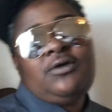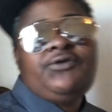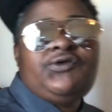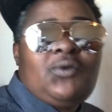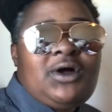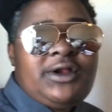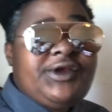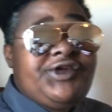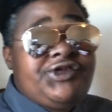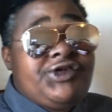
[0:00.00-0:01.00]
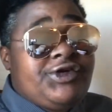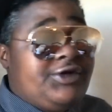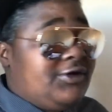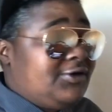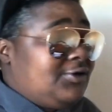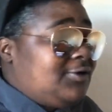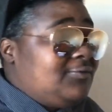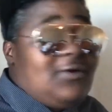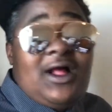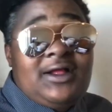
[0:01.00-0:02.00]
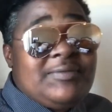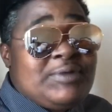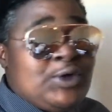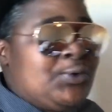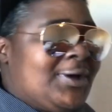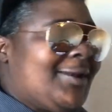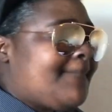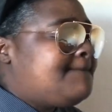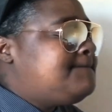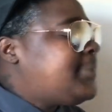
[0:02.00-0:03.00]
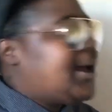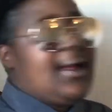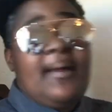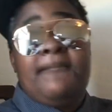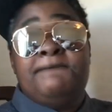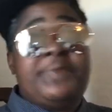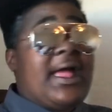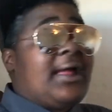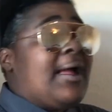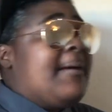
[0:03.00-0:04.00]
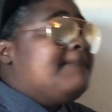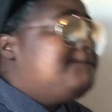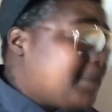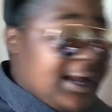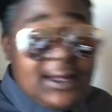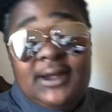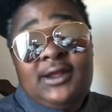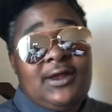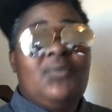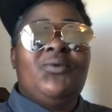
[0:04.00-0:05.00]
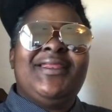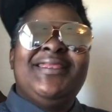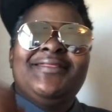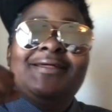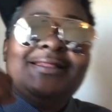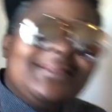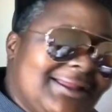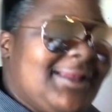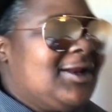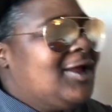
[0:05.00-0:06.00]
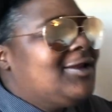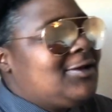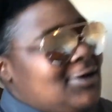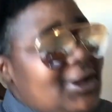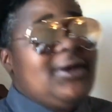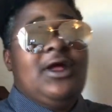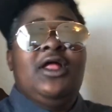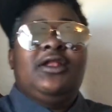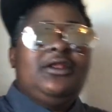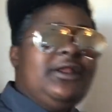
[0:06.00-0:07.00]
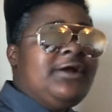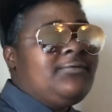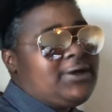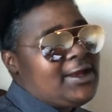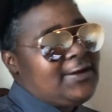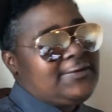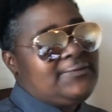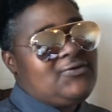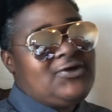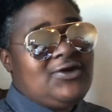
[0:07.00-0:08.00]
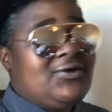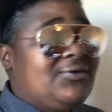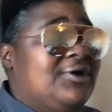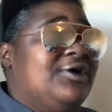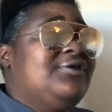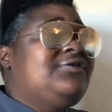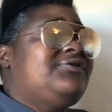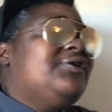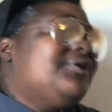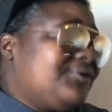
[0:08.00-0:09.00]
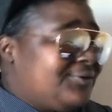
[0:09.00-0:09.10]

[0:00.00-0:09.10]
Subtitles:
squad, it's your girl, LaRoca Blue, and I'm back in the cut with another lit reaction video. So,